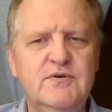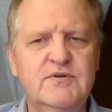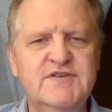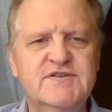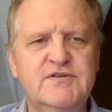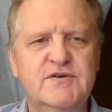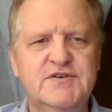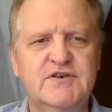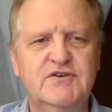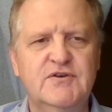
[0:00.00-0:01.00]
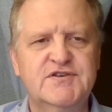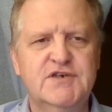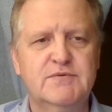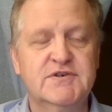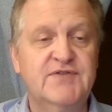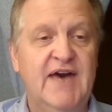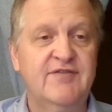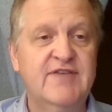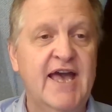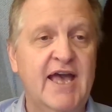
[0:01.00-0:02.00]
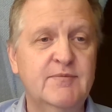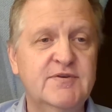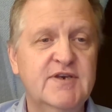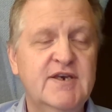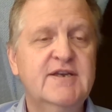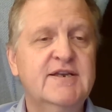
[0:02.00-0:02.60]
listen to those ear tuning syllables 5 times.